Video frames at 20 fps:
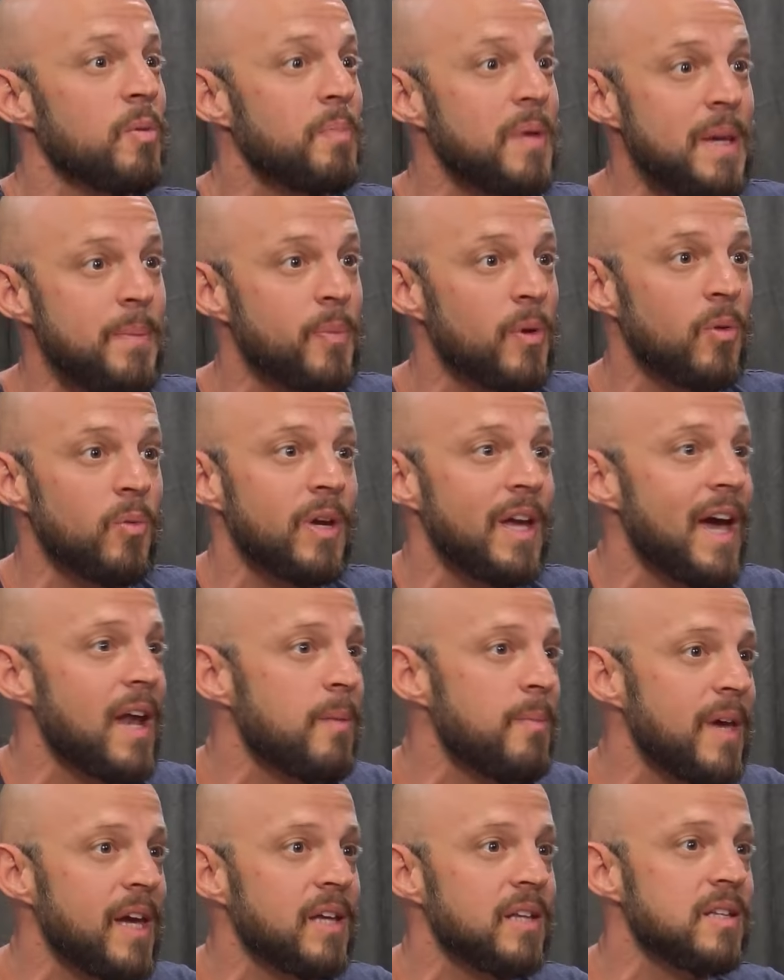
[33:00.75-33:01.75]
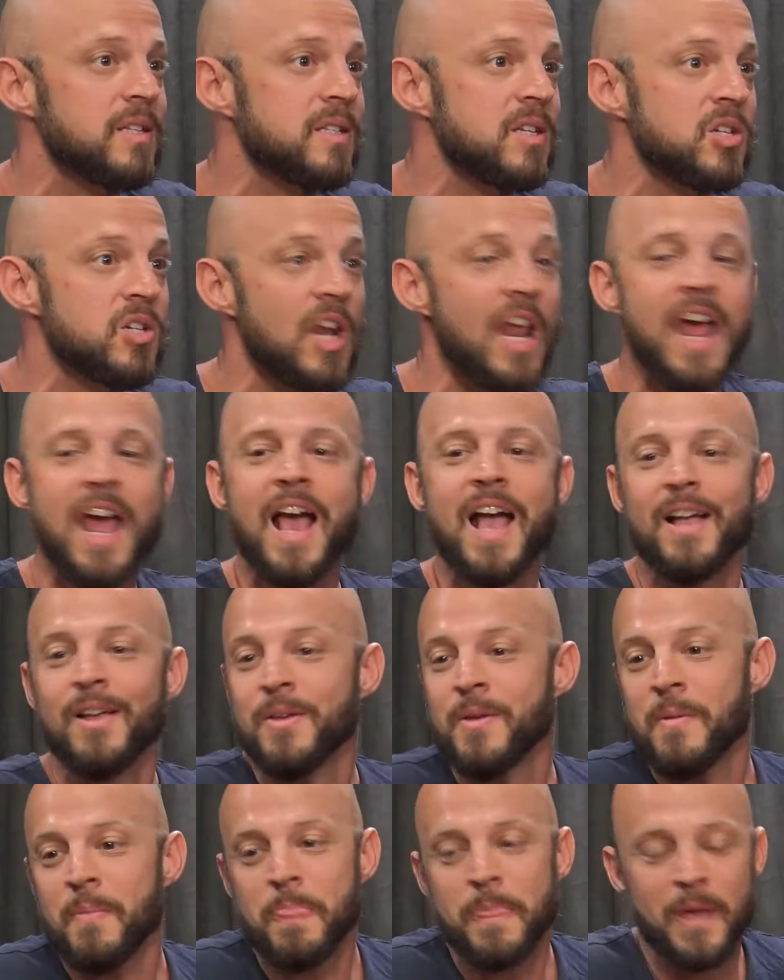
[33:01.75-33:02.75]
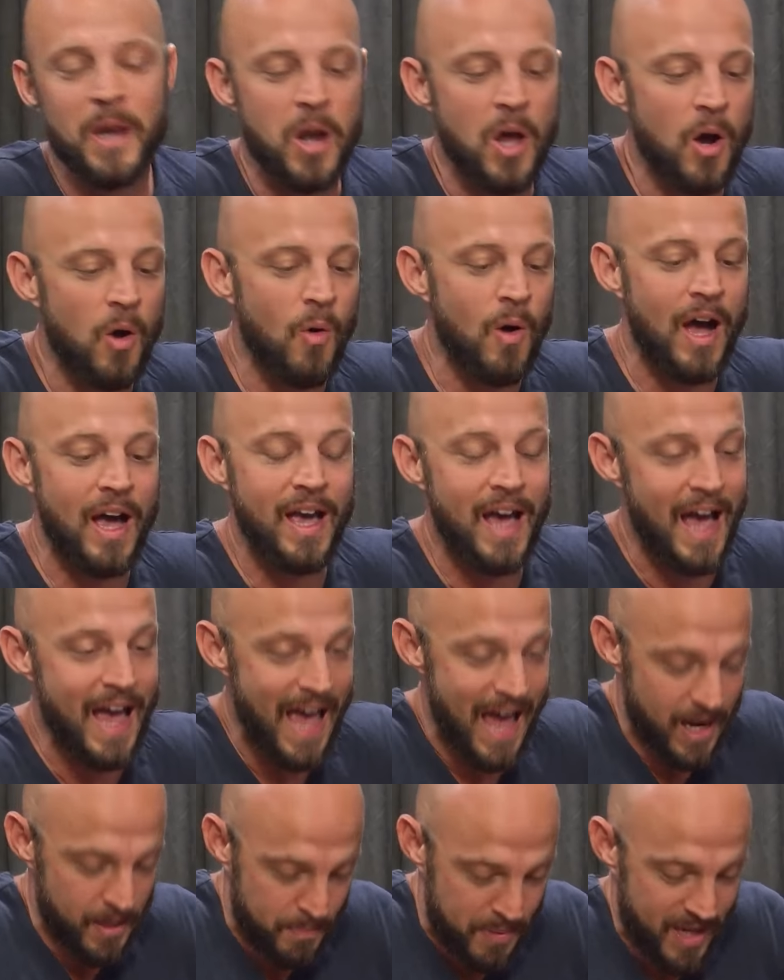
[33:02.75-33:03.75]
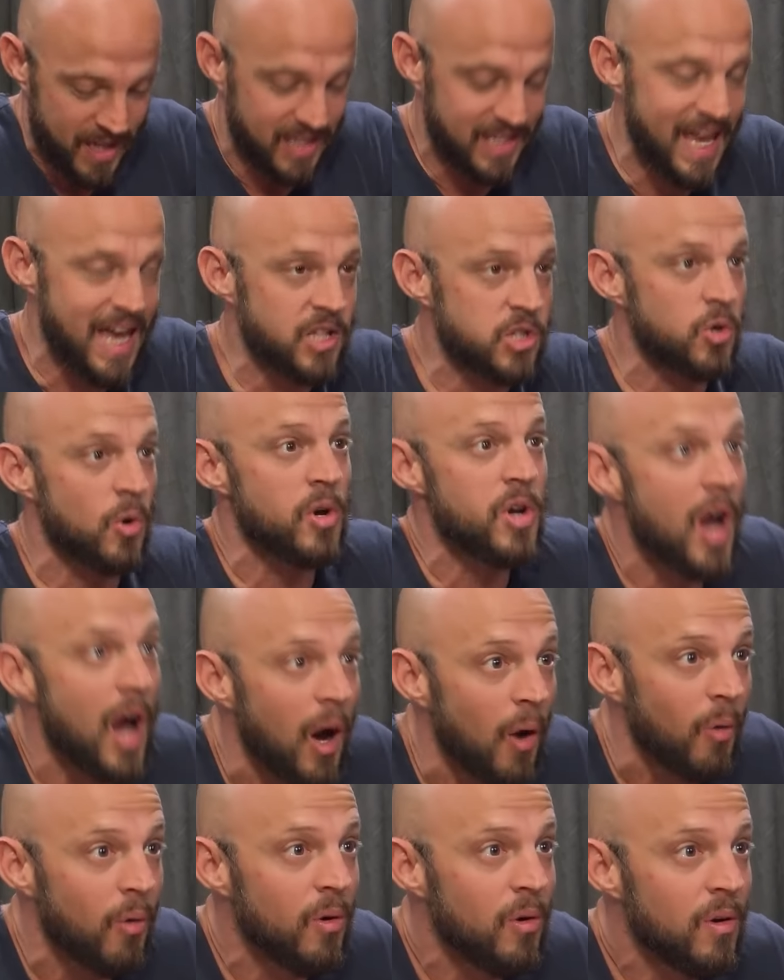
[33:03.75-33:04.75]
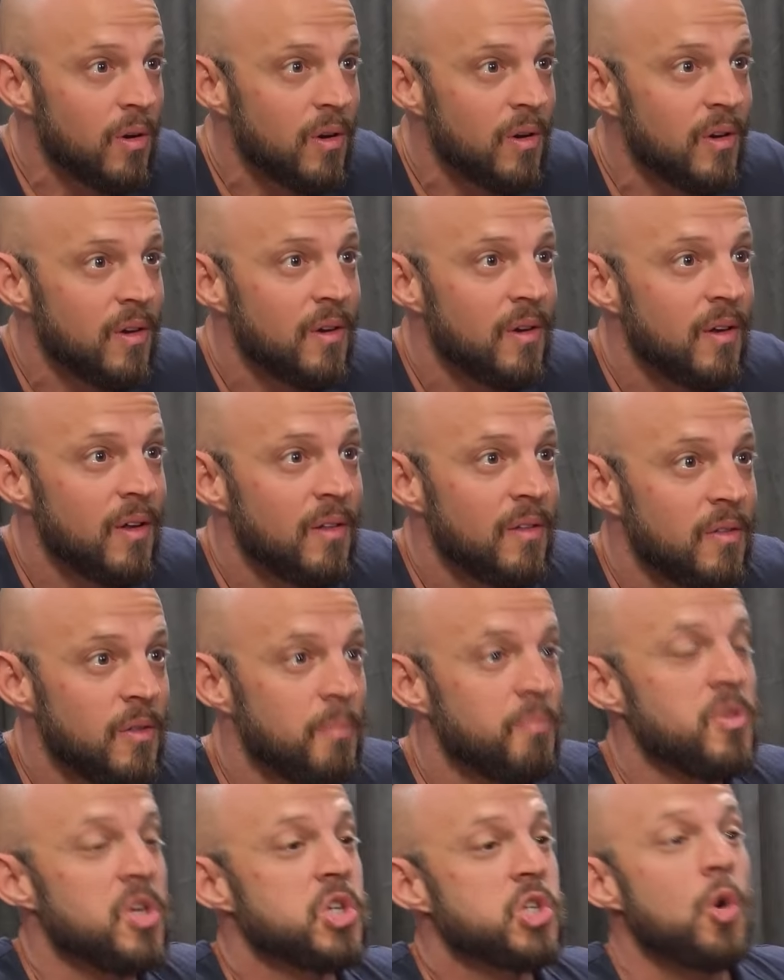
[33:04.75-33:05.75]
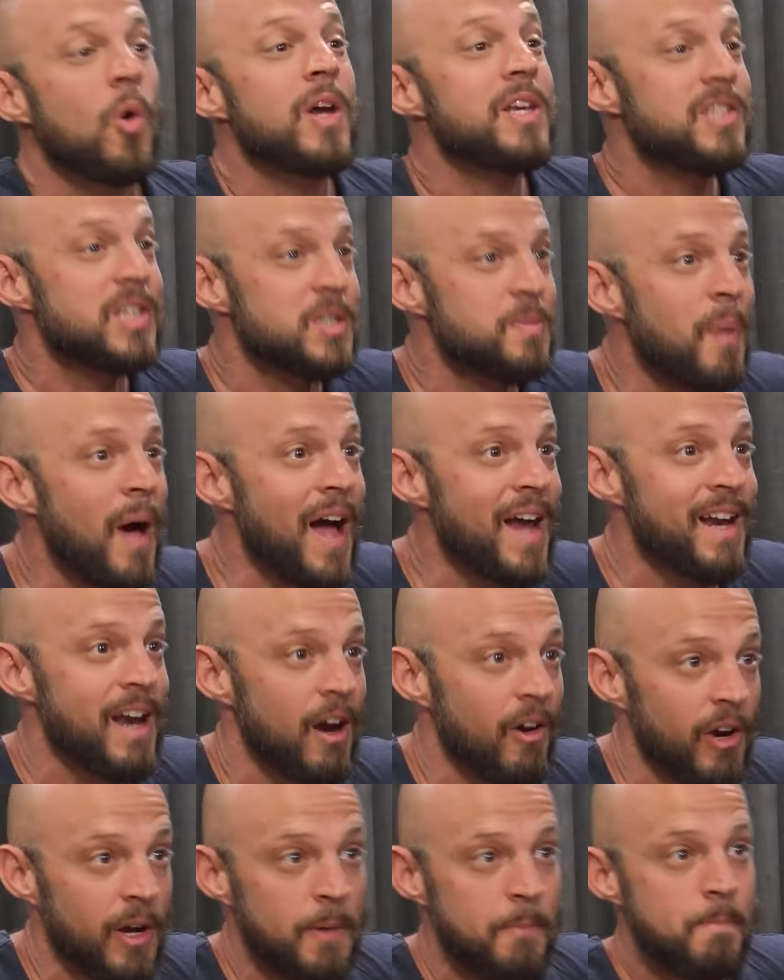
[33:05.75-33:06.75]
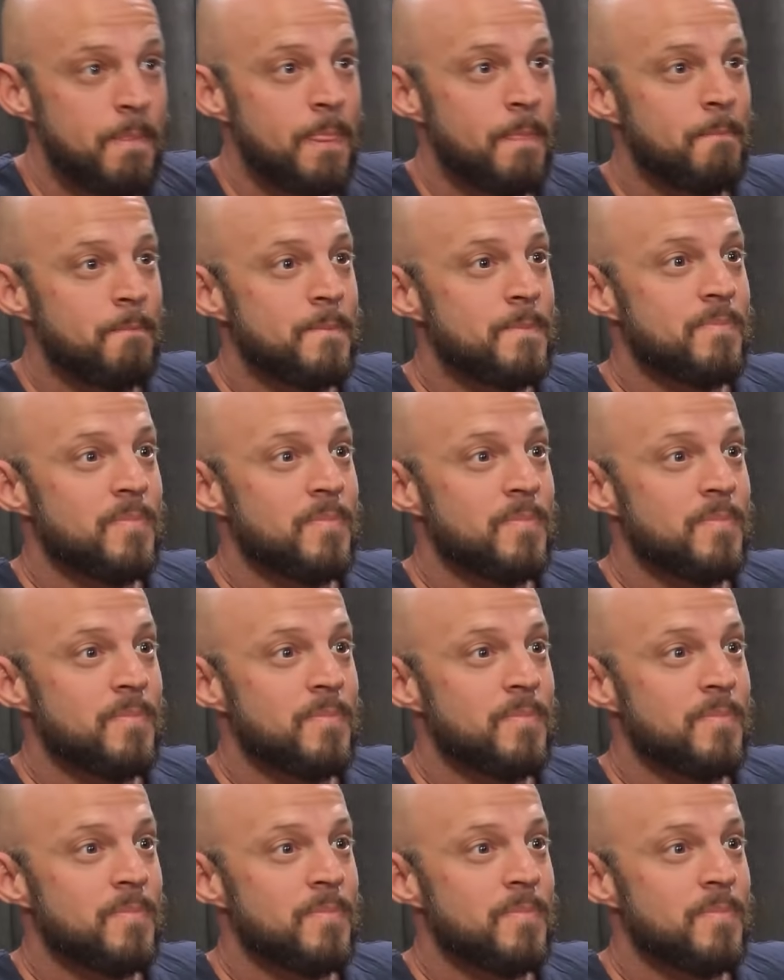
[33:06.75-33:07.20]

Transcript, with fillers: we're people we had to make a decision yep. you know I, I had to pick yes or no the, yep. the choice is binary yep.